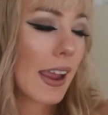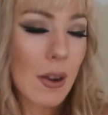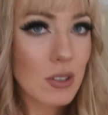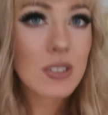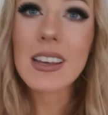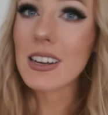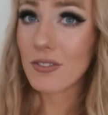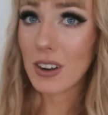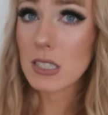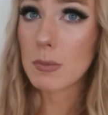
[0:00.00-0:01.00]
it was an
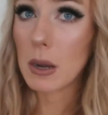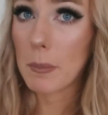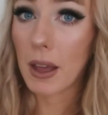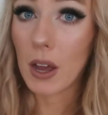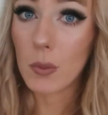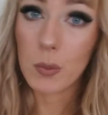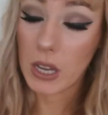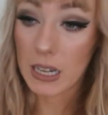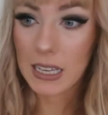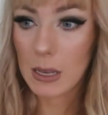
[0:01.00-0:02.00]
investment, but we're
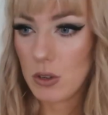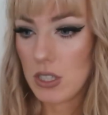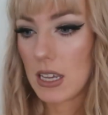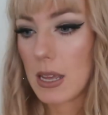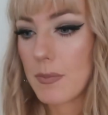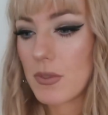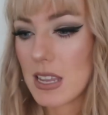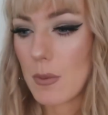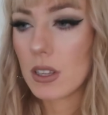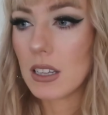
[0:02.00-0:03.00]
gonna keep using it.
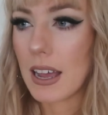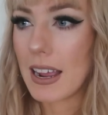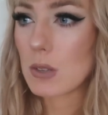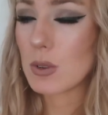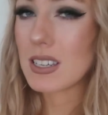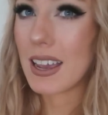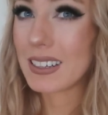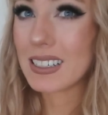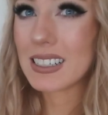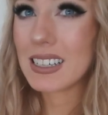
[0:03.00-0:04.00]
Same with the lights. We
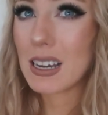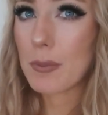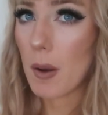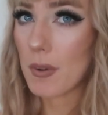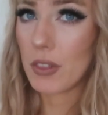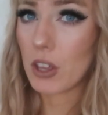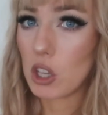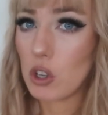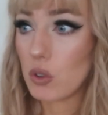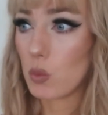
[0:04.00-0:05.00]
technically are probably only
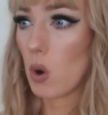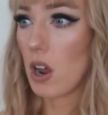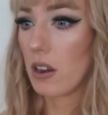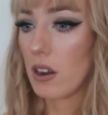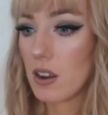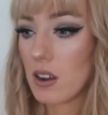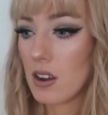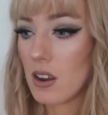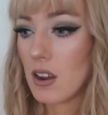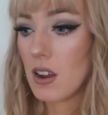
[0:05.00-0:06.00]
gonna use one
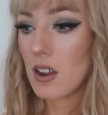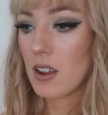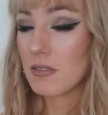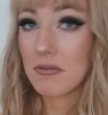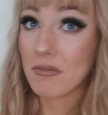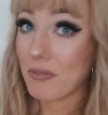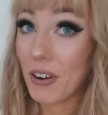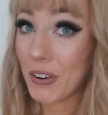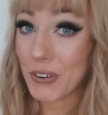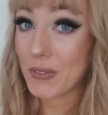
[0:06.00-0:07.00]

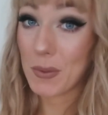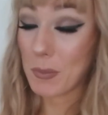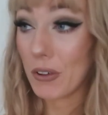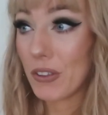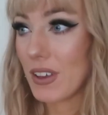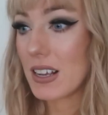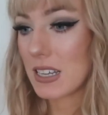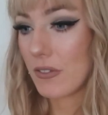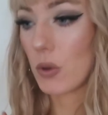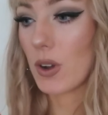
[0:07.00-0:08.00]
for most things,
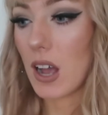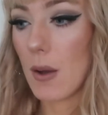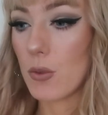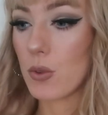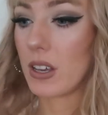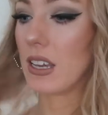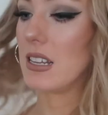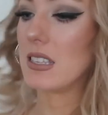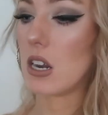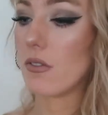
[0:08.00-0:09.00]
even though it comes like in
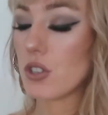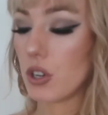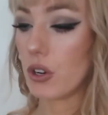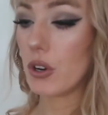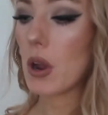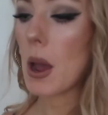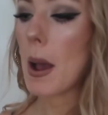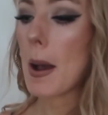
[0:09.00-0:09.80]
a set of two.